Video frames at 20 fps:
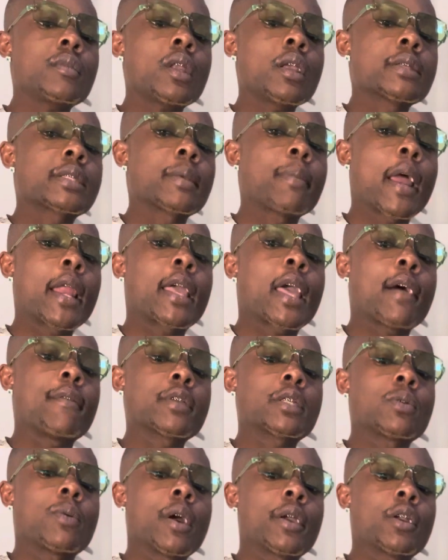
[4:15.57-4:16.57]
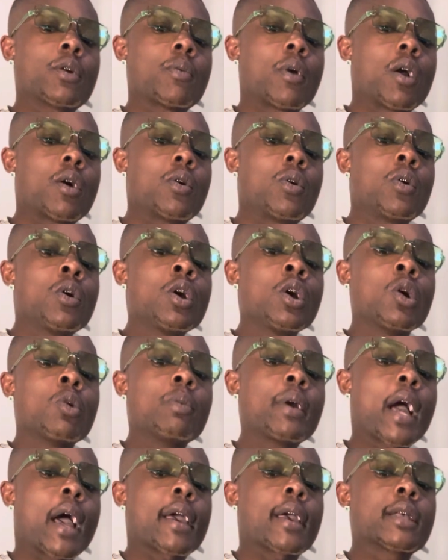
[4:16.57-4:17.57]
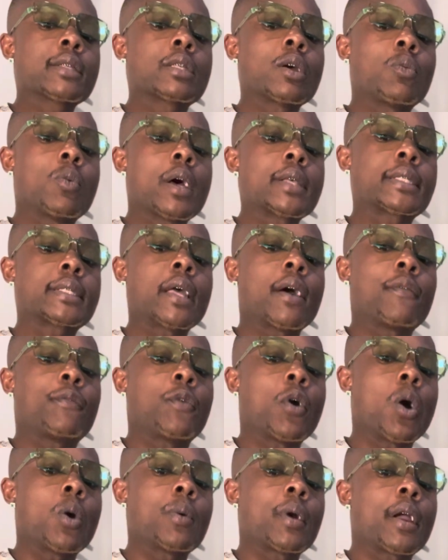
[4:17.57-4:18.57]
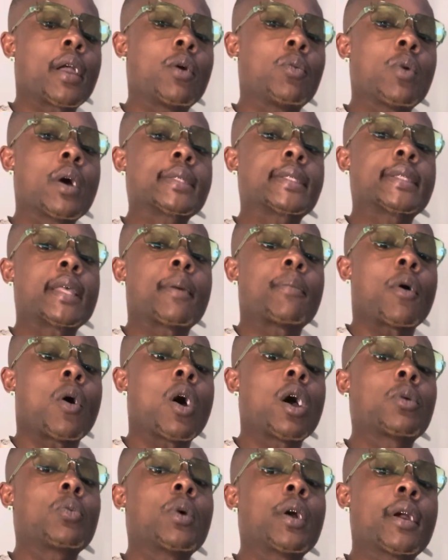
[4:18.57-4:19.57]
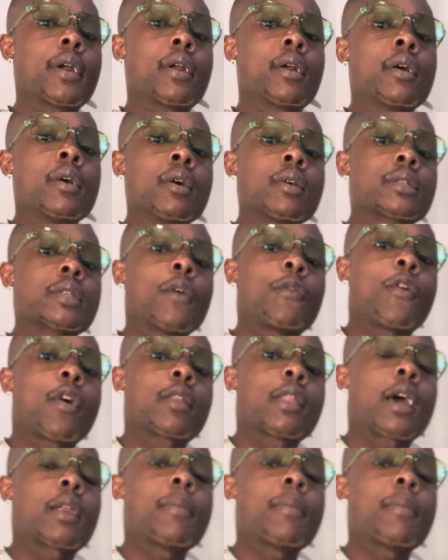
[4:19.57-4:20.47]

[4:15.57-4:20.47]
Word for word: Somebody can have a 12 year old. We got into one step forward and one step onward. So for a lot